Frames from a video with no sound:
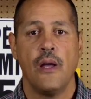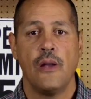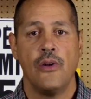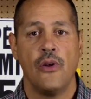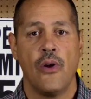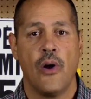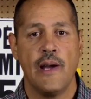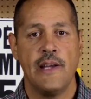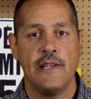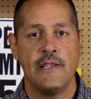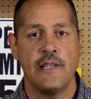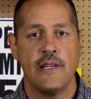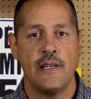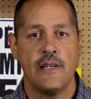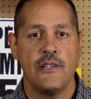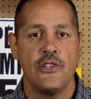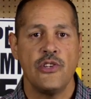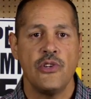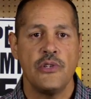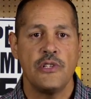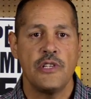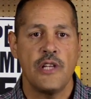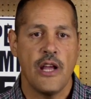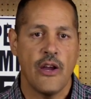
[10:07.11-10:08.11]

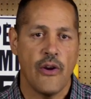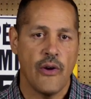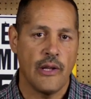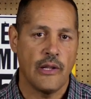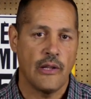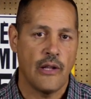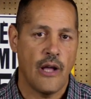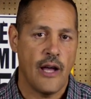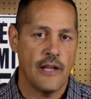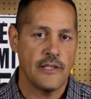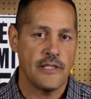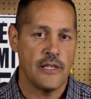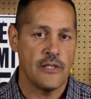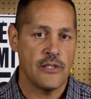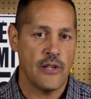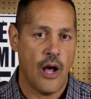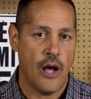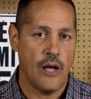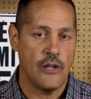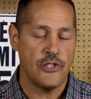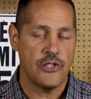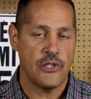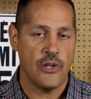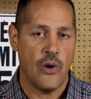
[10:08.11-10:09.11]
Noise-induced hearing loss is
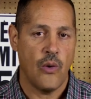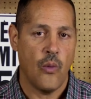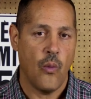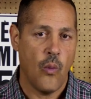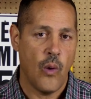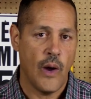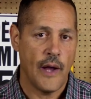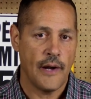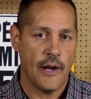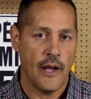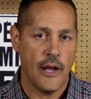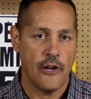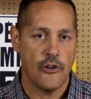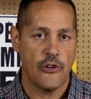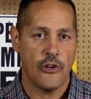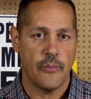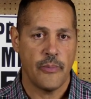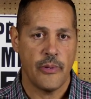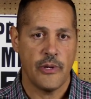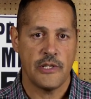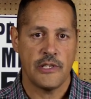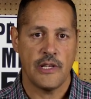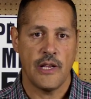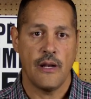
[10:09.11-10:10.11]
also
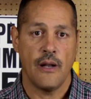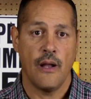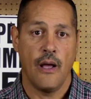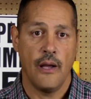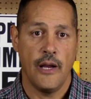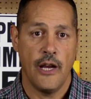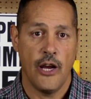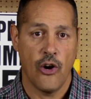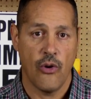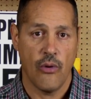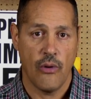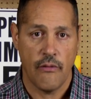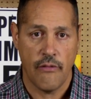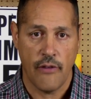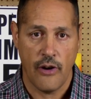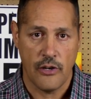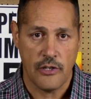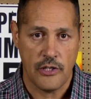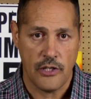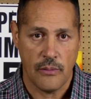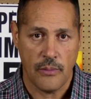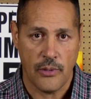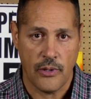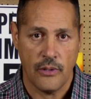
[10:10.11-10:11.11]
100%
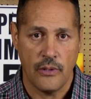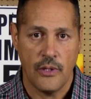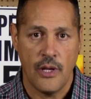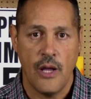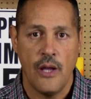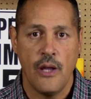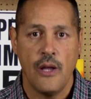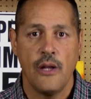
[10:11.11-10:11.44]
irreversible.